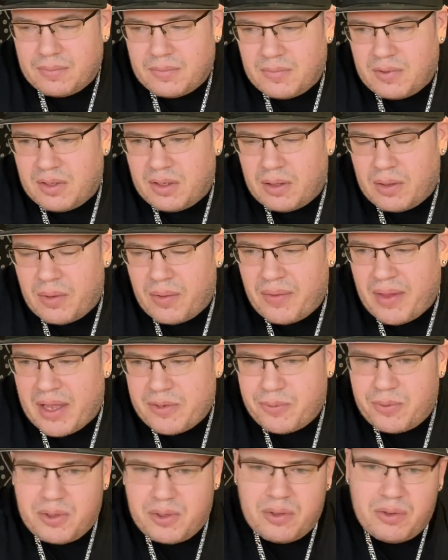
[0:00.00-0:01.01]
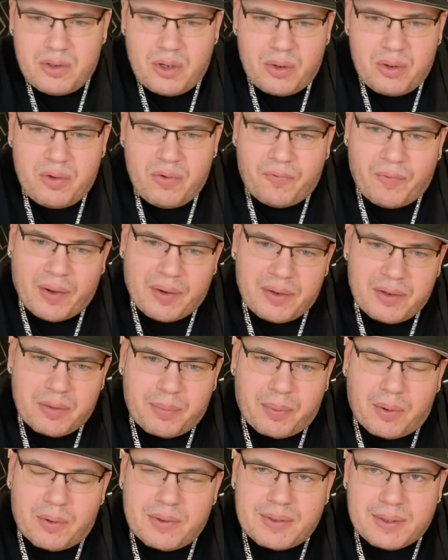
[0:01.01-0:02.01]
you know, and that's when you know you found your
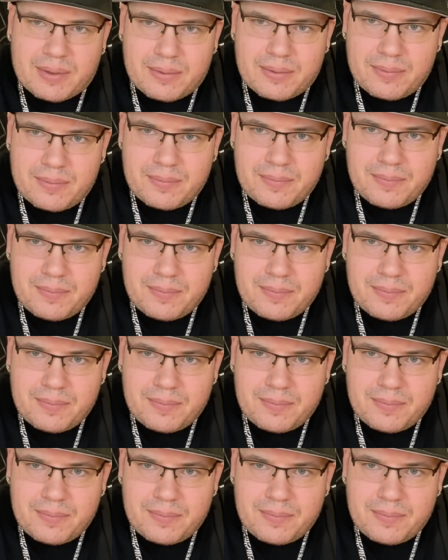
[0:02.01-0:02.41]
person.